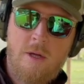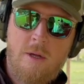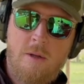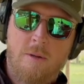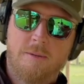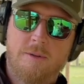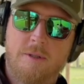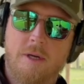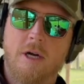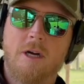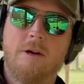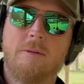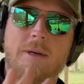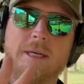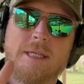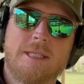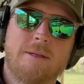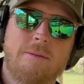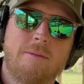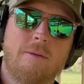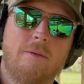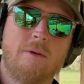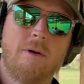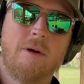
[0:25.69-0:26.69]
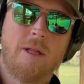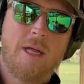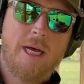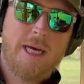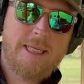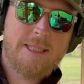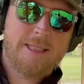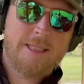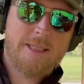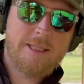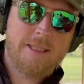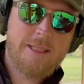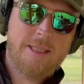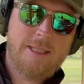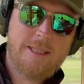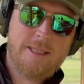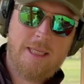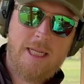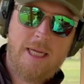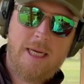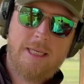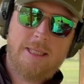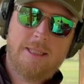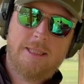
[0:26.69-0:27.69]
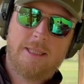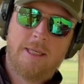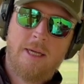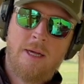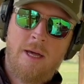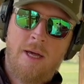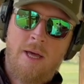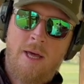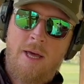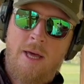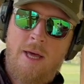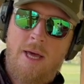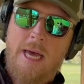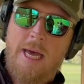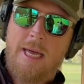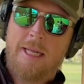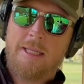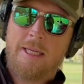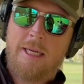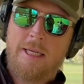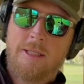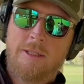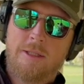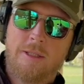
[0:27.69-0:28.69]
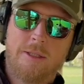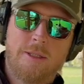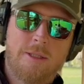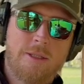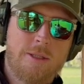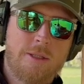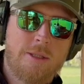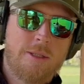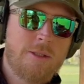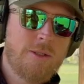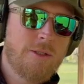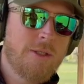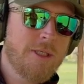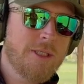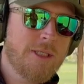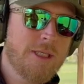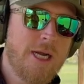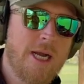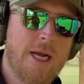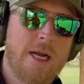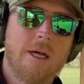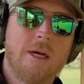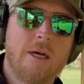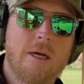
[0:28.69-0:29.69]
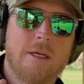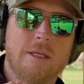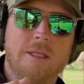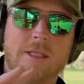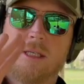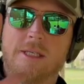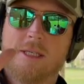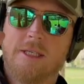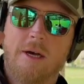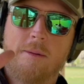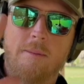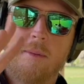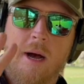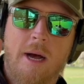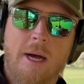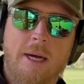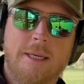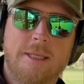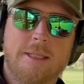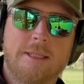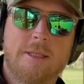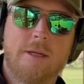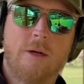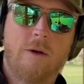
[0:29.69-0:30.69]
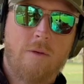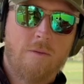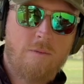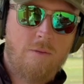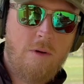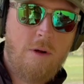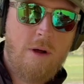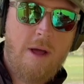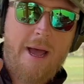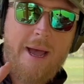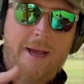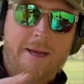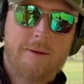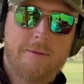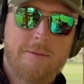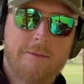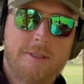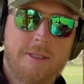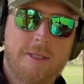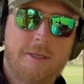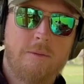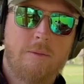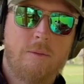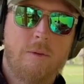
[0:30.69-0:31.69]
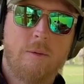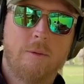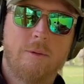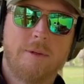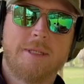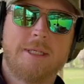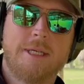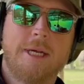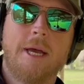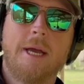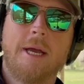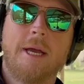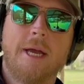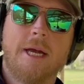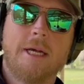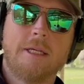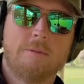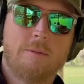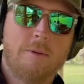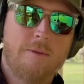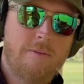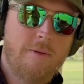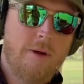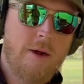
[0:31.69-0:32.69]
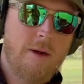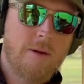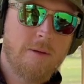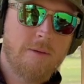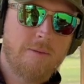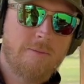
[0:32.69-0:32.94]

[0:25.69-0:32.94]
talk about some of our likes and dislikes, and then just kind of summarize the overall accuracy of what we're seeing as we fire the